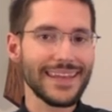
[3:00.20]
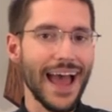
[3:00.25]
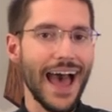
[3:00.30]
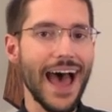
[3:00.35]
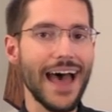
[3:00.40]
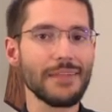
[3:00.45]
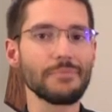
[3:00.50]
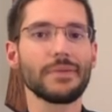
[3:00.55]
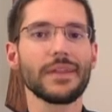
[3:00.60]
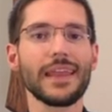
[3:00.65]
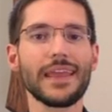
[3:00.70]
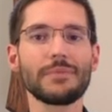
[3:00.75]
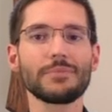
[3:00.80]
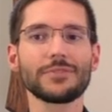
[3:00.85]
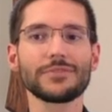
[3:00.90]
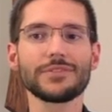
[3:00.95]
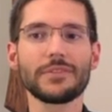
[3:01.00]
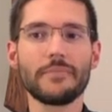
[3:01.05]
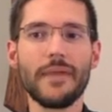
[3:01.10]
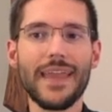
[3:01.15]
not been
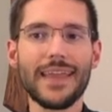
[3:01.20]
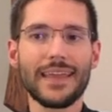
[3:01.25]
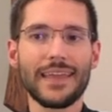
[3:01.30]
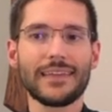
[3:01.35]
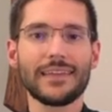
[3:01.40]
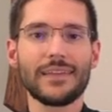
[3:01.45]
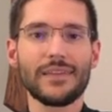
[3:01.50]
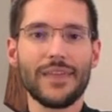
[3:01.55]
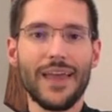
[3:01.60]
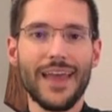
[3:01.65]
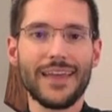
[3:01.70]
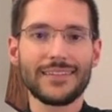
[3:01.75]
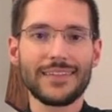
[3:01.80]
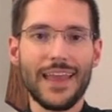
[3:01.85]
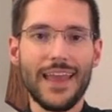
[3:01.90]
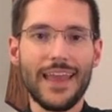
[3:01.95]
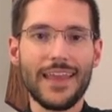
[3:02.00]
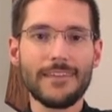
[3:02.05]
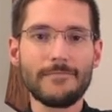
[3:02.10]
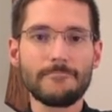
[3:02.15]
able to make it that
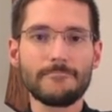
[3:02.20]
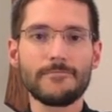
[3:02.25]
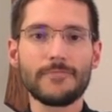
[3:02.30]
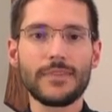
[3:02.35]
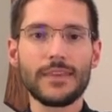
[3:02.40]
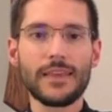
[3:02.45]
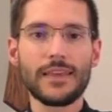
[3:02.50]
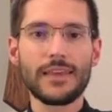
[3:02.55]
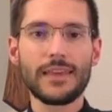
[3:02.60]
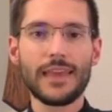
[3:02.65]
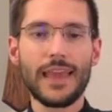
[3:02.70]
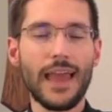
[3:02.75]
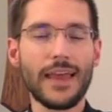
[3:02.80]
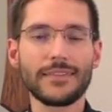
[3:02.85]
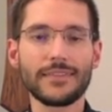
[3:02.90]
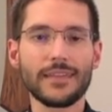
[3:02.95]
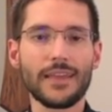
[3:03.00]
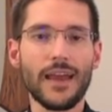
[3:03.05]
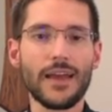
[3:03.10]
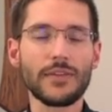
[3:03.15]
day. He
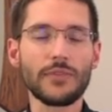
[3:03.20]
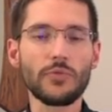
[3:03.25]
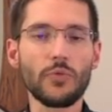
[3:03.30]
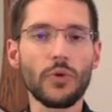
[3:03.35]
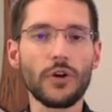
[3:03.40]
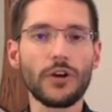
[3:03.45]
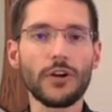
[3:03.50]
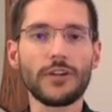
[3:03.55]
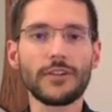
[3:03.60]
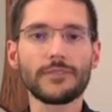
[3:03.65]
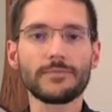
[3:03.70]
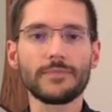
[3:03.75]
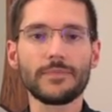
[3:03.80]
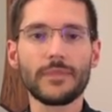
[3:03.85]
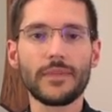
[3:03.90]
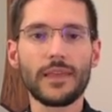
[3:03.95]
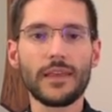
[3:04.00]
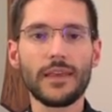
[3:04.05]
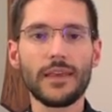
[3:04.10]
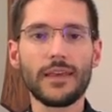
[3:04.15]
hadn't gotten word.
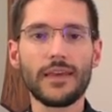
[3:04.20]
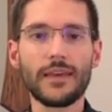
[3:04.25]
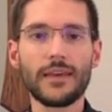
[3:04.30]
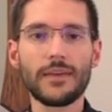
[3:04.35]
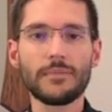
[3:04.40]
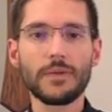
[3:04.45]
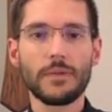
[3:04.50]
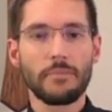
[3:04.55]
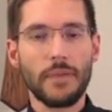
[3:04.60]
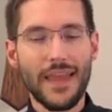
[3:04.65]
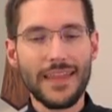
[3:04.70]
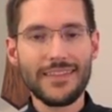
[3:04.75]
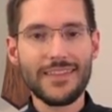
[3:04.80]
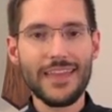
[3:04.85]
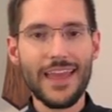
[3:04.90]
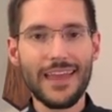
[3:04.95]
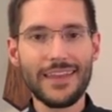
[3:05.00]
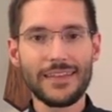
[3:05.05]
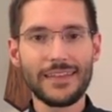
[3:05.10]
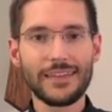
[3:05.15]
But Penn
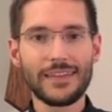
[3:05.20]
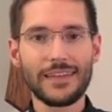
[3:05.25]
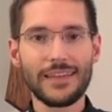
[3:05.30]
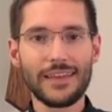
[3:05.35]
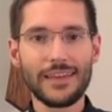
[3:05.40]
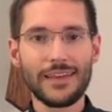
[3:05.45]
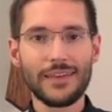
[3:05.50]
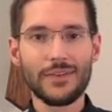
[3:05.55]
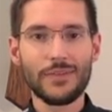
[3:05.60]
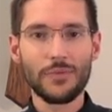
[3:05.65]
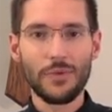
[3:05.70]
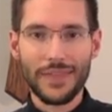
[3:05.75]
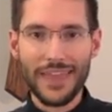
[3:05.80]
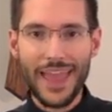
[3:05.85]
said, "Well,